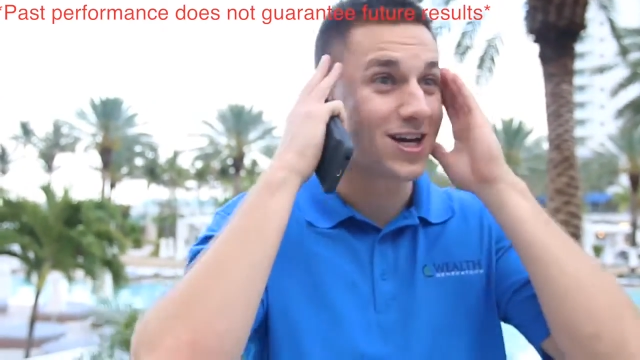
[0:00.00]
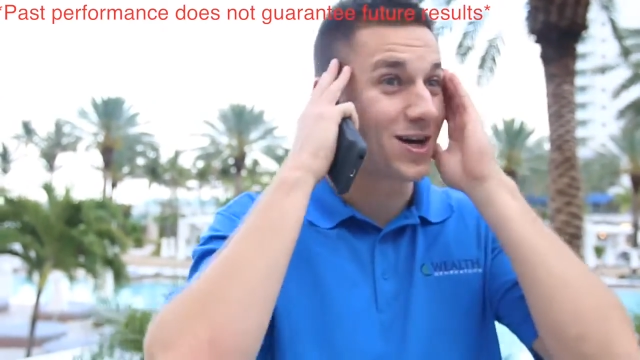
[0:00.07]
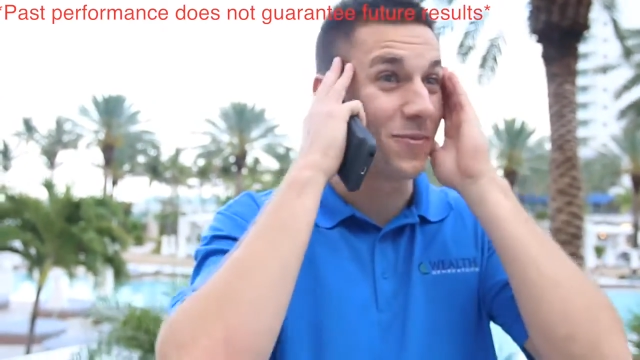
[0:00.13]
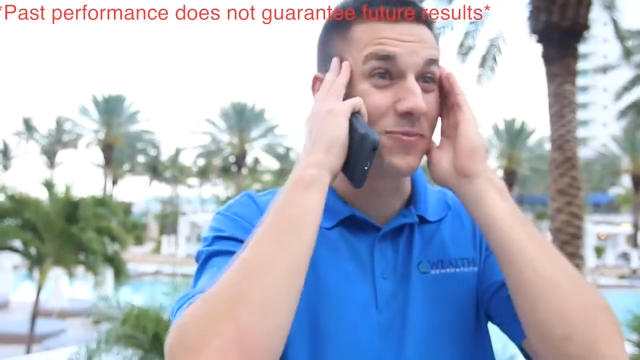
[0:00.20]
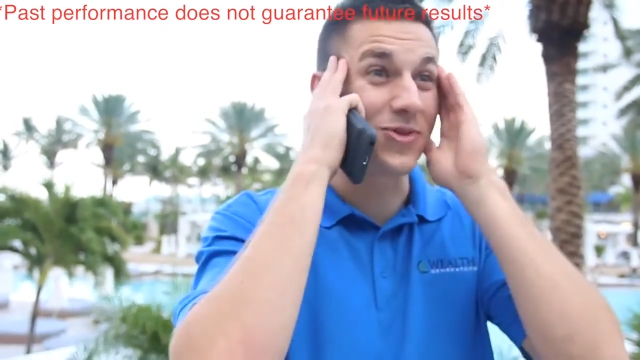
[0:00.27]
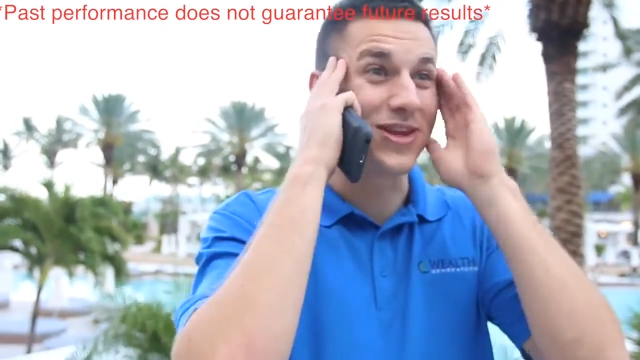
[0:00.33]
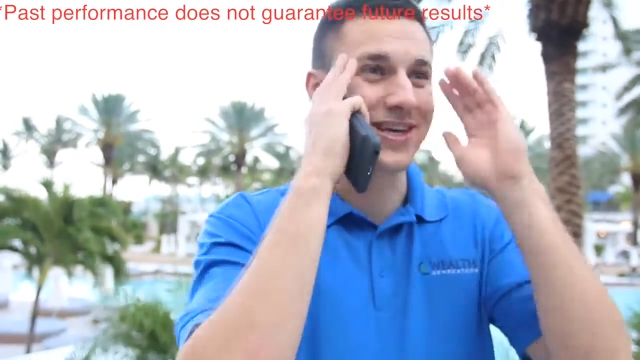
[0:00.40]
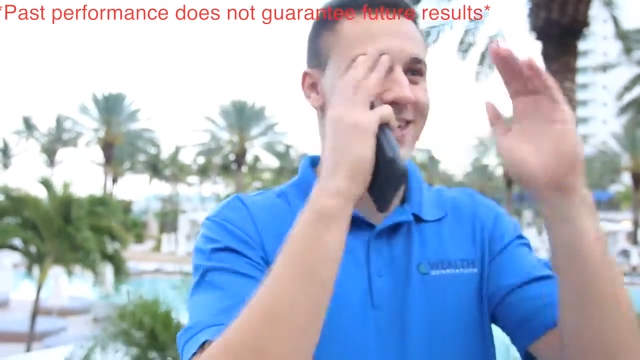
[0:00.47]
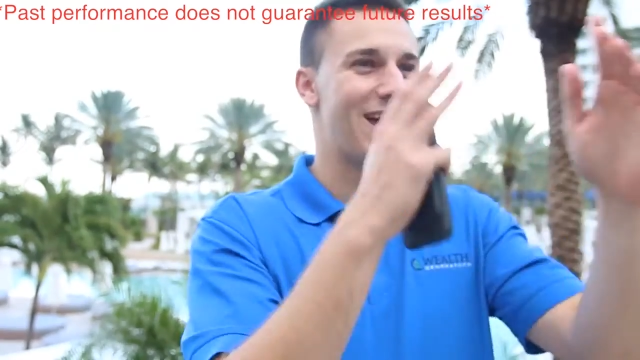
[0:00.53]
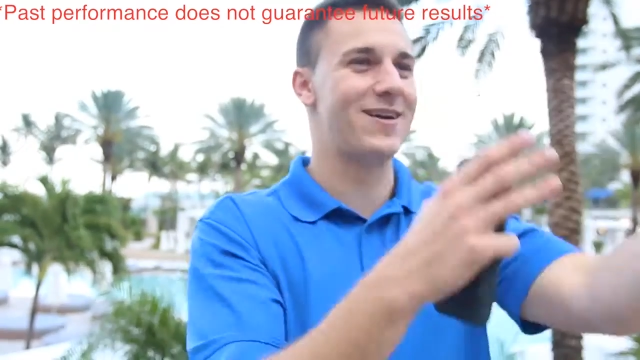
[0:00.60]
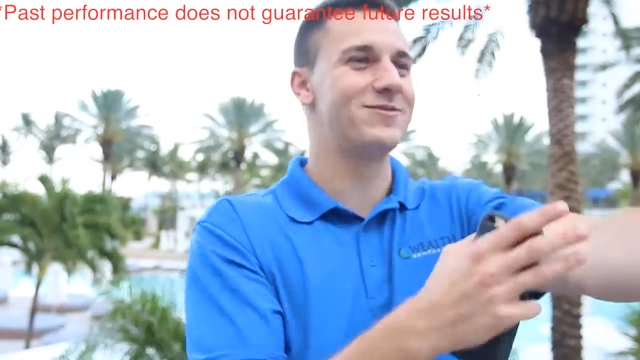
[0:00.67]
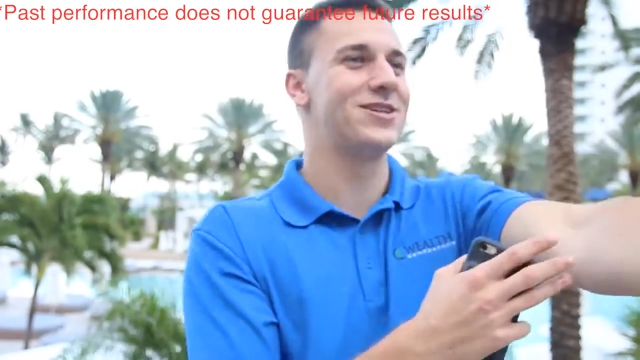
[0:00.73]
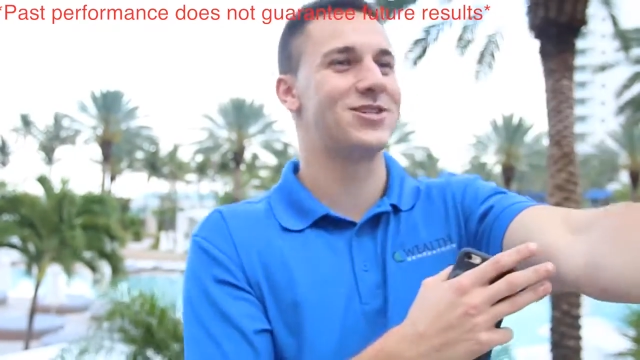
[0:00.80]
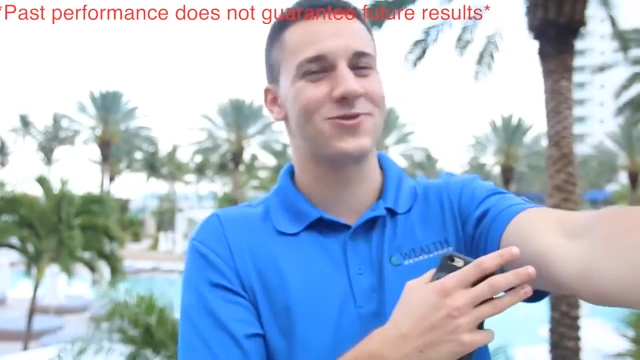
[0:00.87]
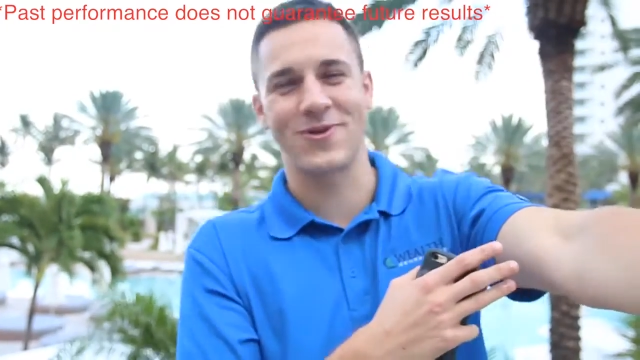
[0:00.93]
complete
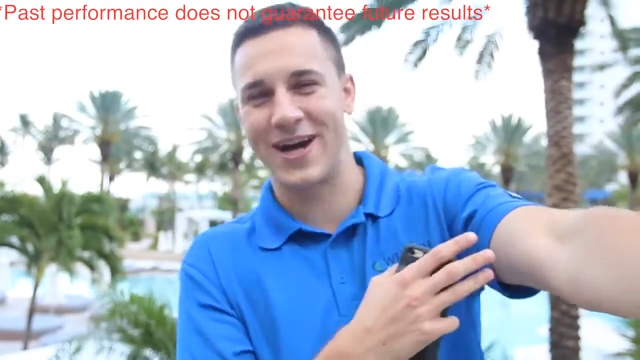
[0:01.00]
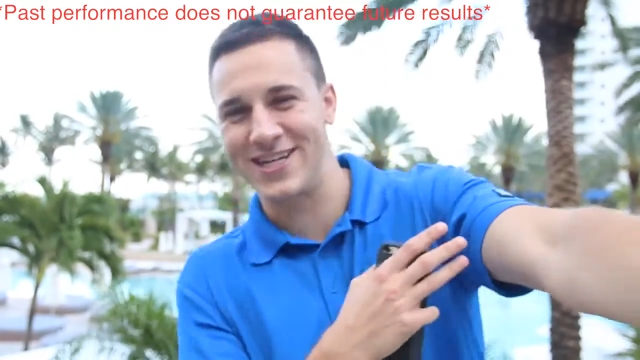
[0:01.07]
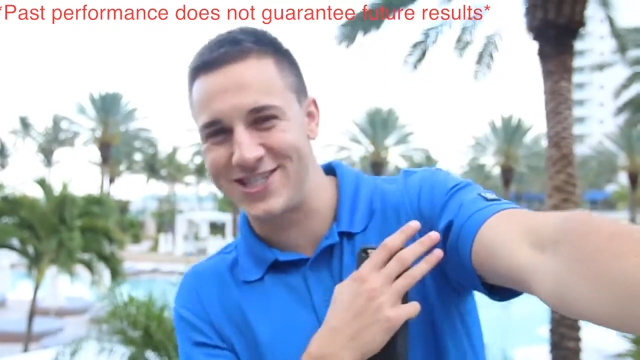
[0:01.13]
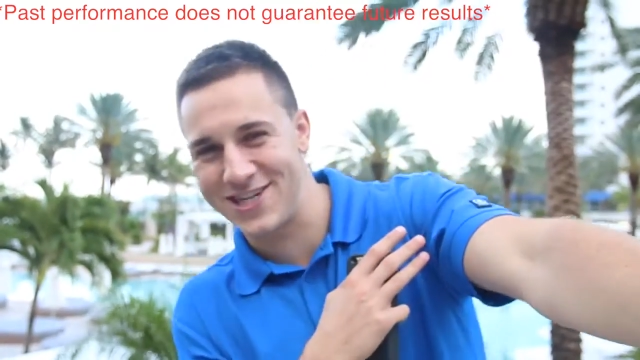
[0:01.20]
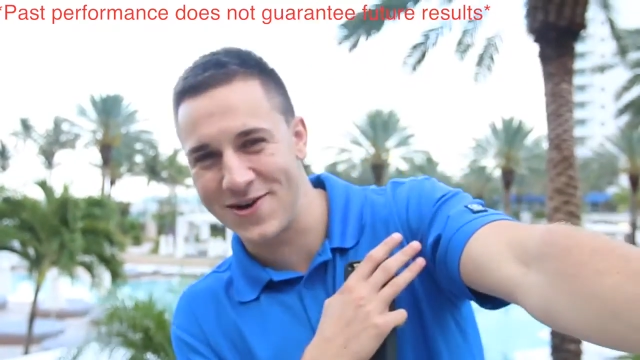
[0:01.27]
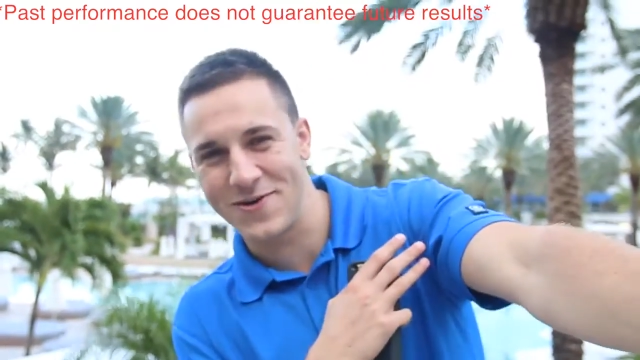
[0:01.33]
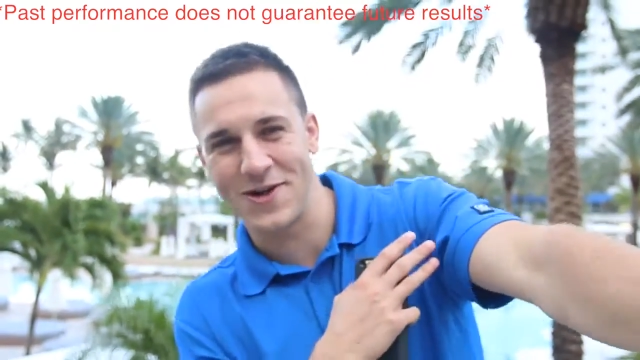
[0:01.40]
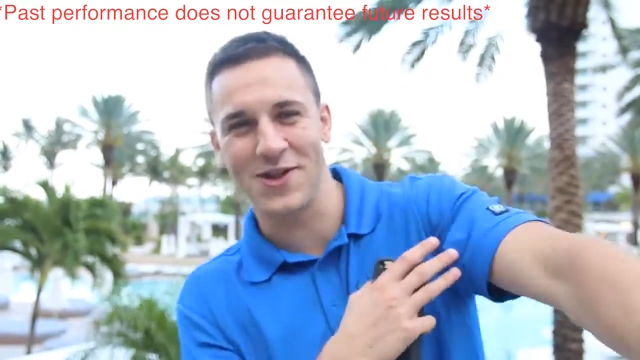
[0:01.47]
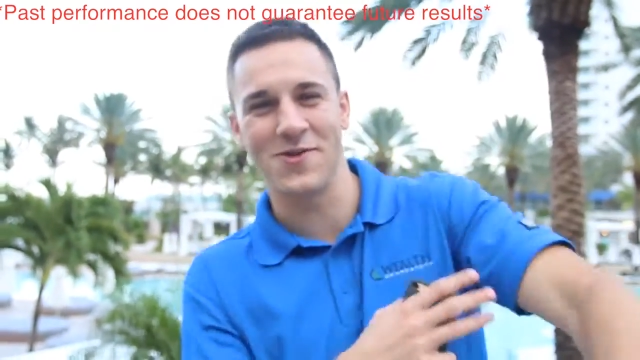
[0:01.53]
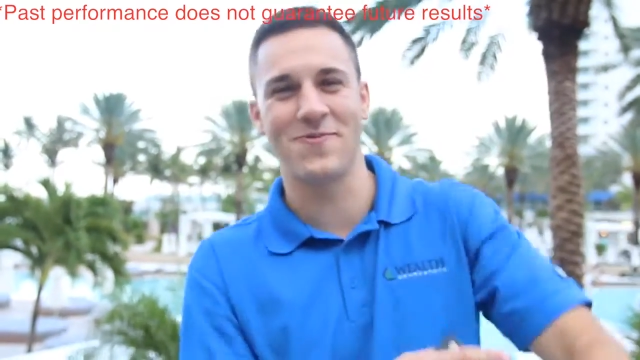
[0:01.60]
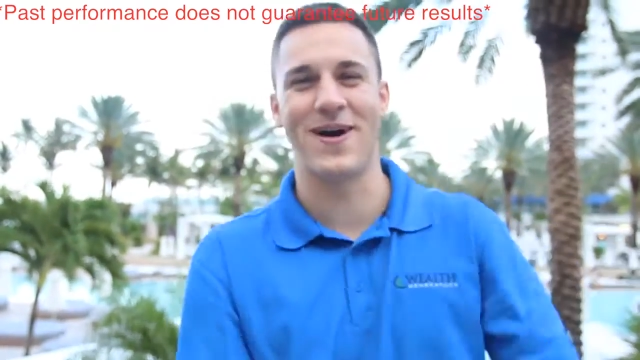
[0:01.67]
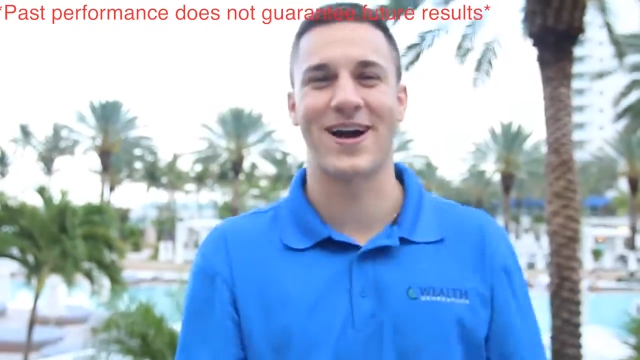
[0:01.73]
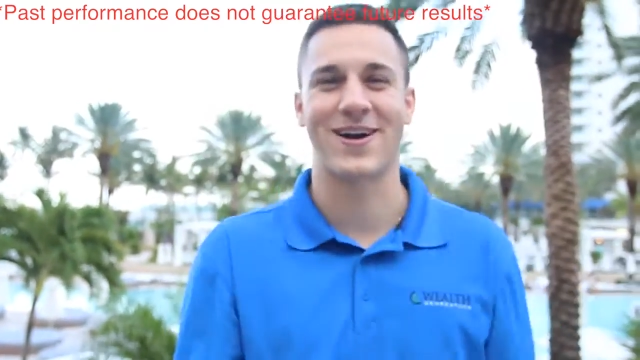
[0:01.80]
game changer. We got j in the